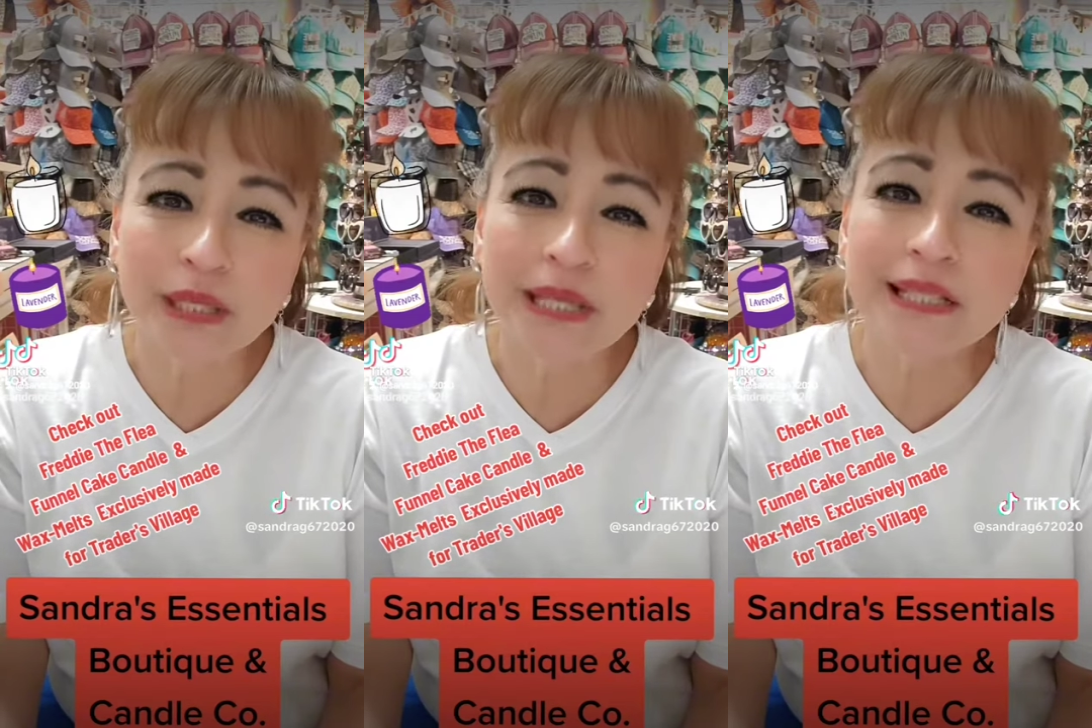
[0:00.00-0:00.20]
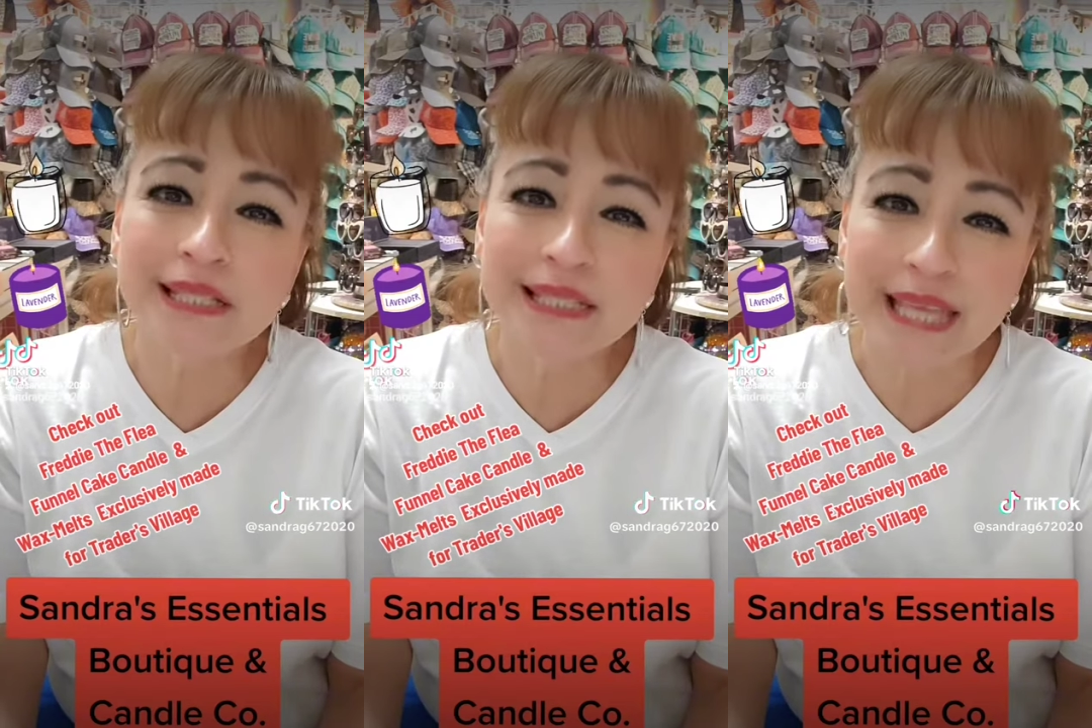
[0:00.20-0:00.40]

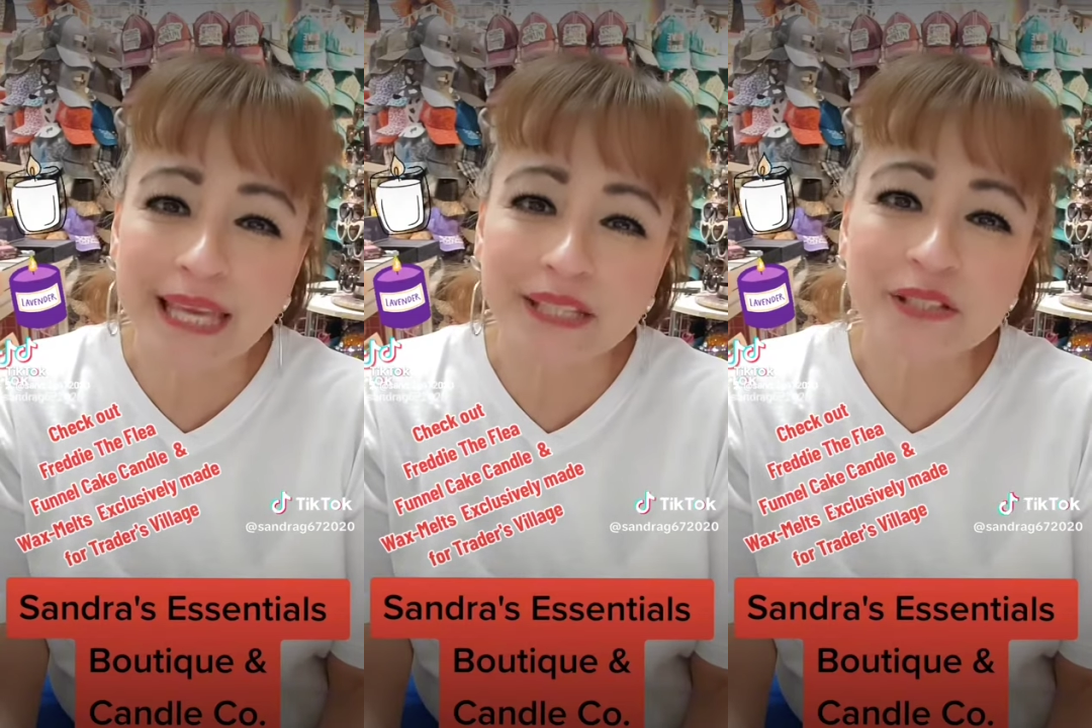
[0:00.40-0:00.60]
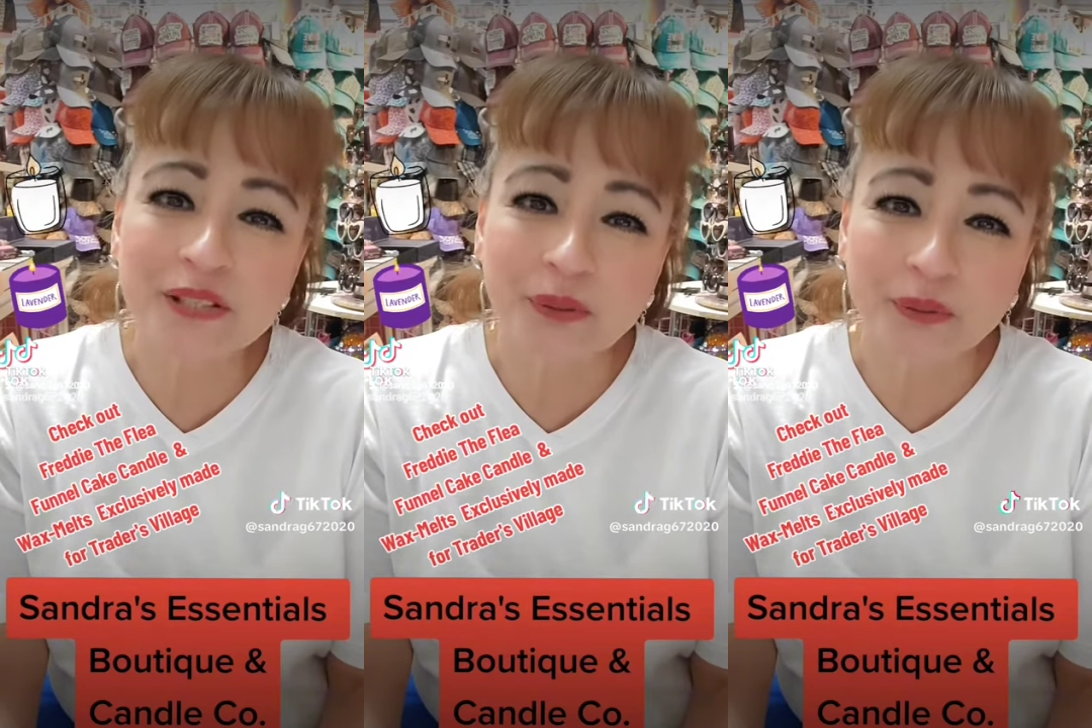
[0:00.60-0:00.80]
in San
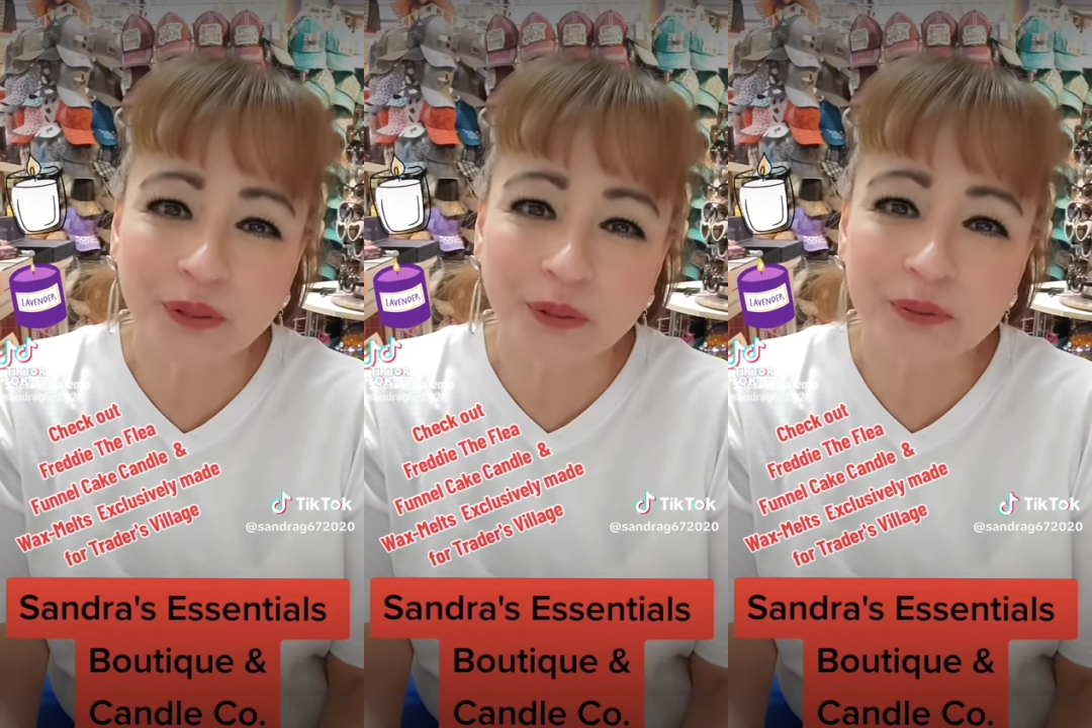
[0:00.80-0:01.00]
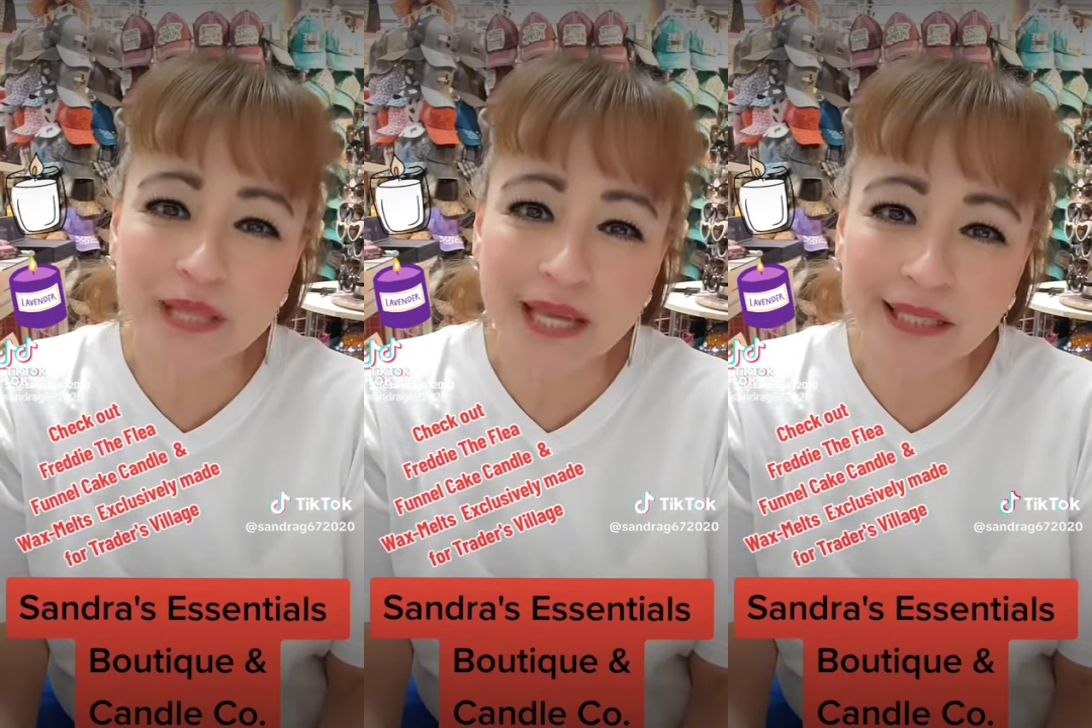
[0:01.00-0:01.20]

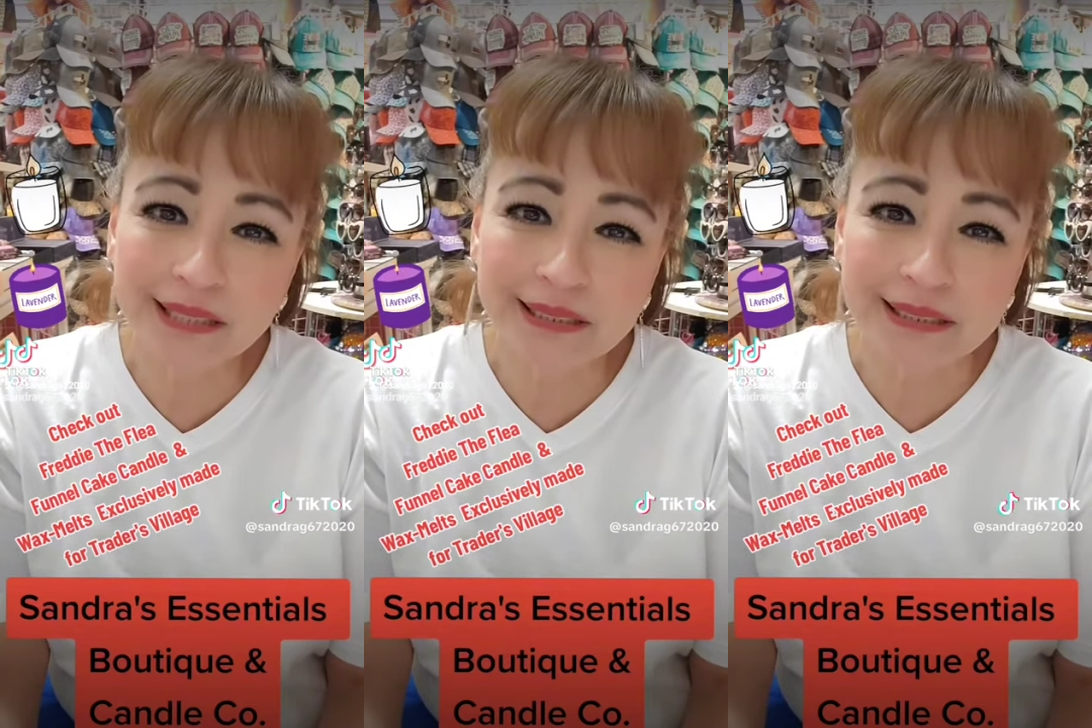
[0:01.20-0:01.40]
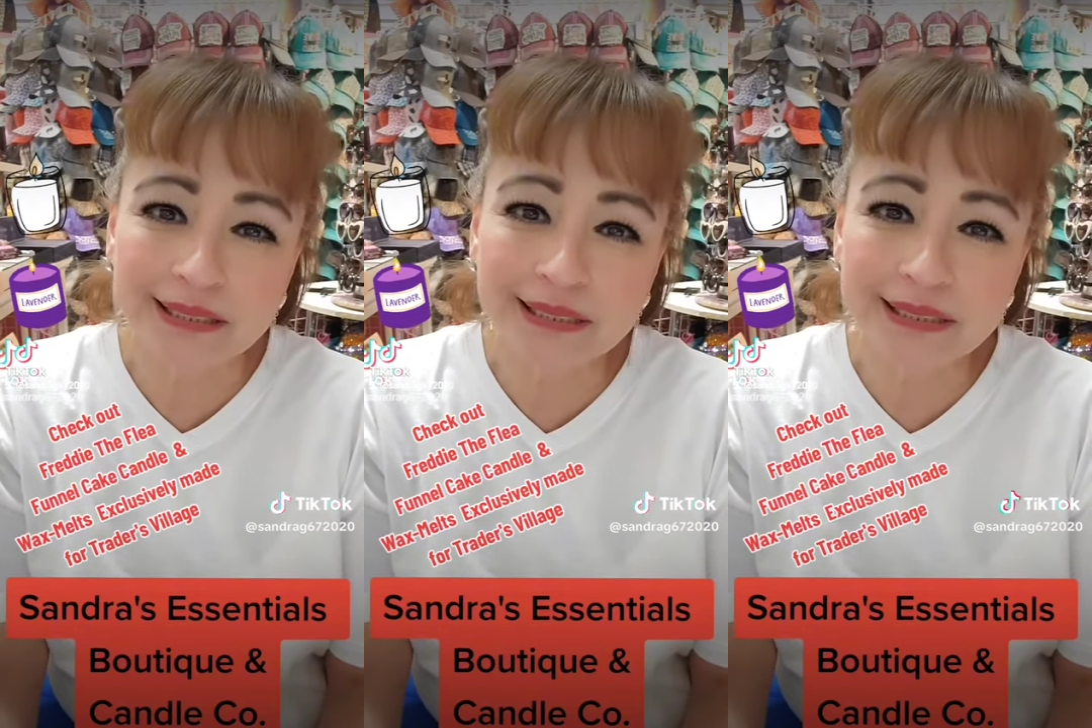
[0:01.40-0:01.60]
Antonio,
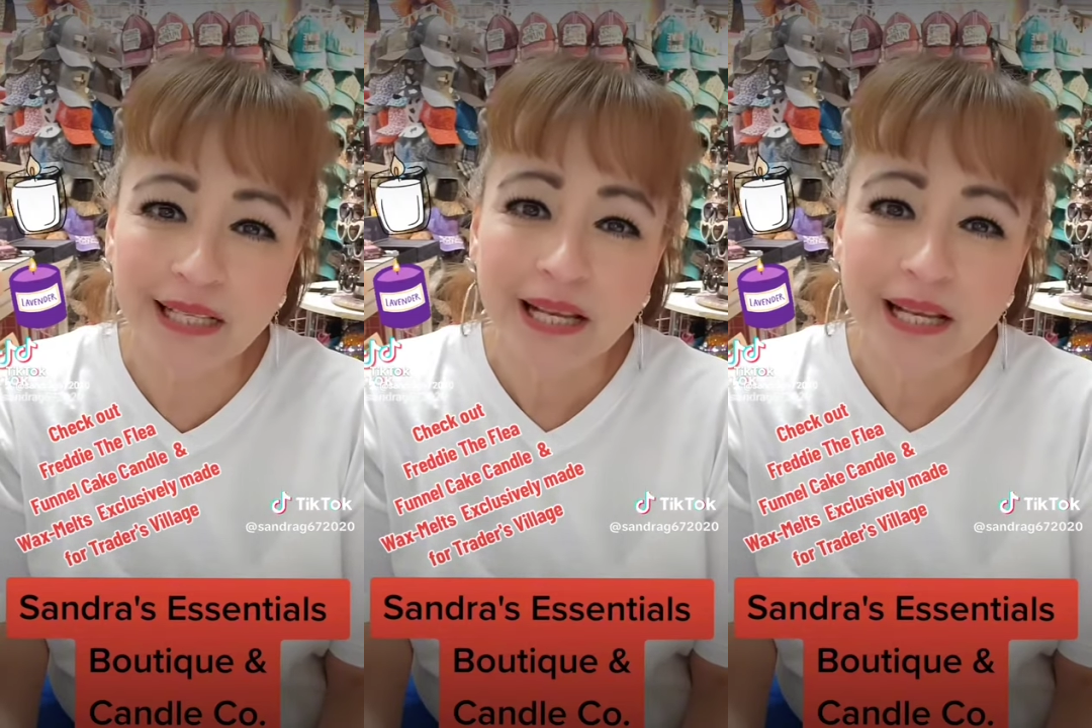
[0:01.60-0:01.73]
Texas.